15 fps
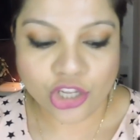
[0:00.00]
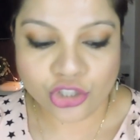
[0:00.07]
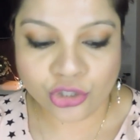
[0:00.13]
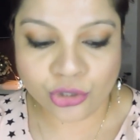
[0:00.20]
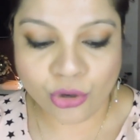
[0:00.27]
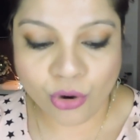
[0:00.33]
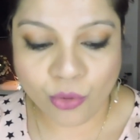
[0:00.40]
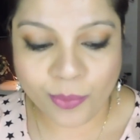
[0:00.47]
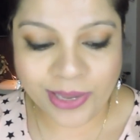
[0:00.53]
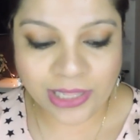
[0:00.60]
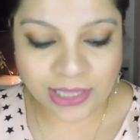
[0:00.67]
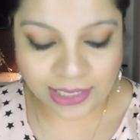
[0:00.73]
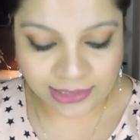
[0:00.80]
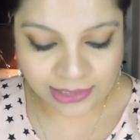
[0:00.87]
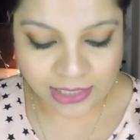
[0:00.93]
So
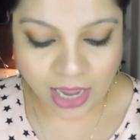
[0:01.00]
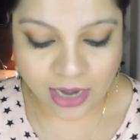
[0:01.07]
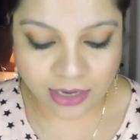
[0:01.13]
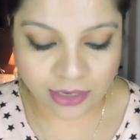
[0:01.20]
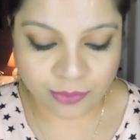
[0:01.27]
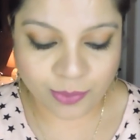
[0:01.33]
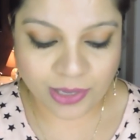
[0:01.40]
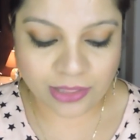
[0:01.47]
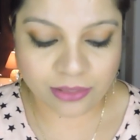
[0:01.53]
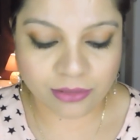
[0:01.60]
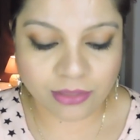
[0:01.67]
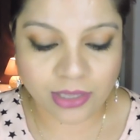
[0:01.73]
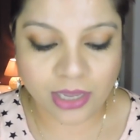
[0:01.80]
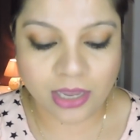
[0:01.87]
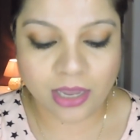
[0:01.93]
we'll get started with
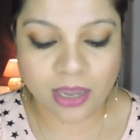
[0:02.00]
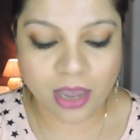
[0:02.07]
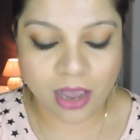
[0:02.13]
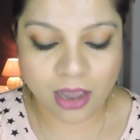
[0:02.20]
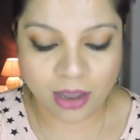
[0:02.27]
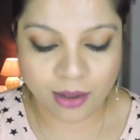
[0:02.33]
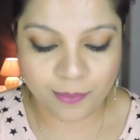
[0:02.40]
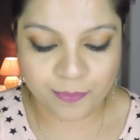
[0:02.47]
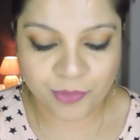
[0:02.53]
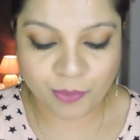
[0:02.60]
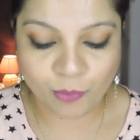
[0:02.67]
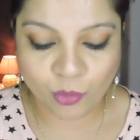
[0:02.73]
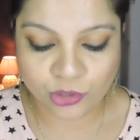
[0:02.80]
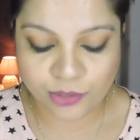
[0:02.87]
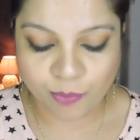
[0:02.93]
the
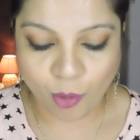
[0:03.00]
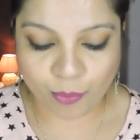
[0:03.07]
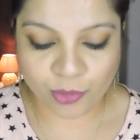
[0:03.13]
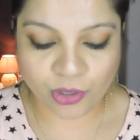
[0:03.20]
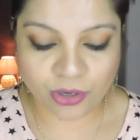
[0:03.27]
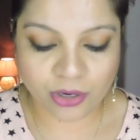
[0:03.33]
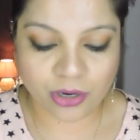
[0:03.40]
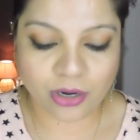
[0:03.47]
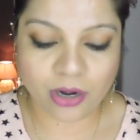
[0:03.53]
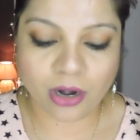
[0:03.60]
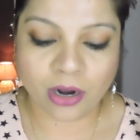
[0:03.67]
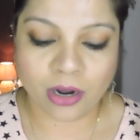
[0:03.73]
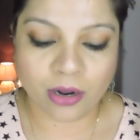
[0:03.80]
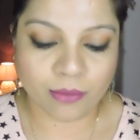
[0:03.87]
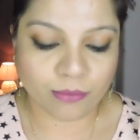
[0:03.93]
most popular
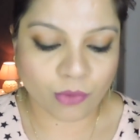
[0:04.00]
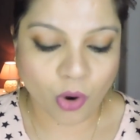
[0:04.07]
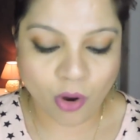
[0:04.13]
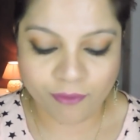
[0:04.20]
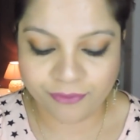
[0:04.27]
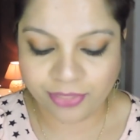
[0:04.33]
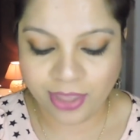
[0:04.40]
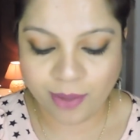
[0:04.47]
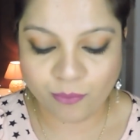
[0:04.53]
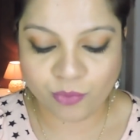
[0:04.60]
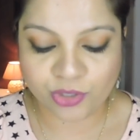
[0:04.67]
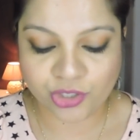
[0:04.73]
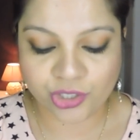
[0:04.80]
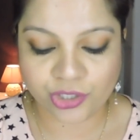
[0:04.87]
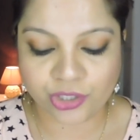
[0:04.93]
of them,
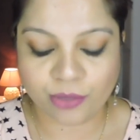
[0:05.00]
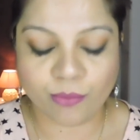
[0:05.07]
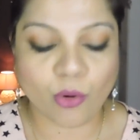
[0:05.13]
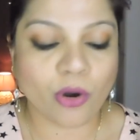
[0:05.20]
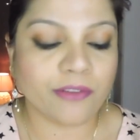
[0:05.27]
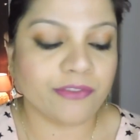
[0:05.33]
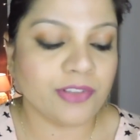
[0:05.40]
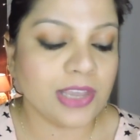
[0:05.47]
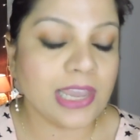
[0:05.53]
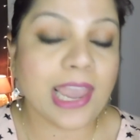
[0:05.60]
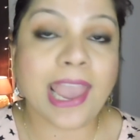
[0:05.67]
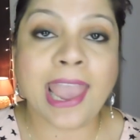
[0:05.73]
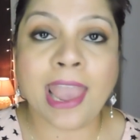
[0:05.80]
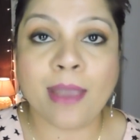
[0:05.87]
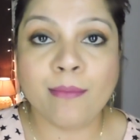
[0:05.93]
which is the Morphe
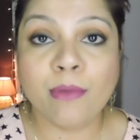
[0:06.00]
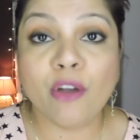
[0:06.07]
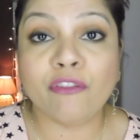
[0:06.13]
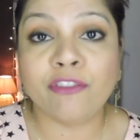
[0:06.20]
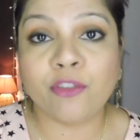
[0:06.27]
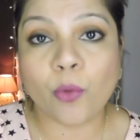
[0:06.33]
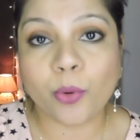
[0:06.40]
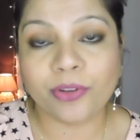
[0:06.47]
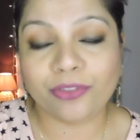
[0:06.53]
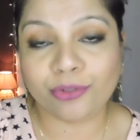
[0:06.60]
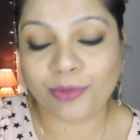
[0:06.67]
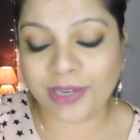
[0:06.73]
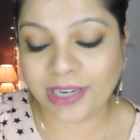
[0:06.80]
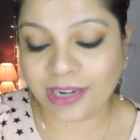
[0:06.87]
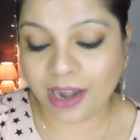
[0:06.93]

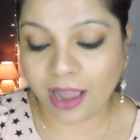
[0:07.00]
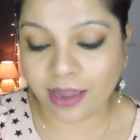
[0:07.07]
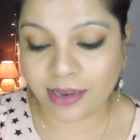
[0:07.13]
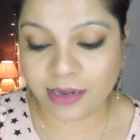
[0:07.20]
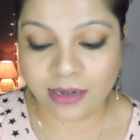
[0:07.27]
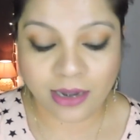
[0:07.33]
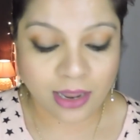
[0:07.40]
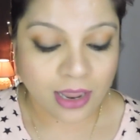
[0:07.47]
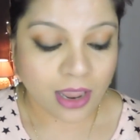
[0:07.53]
M439.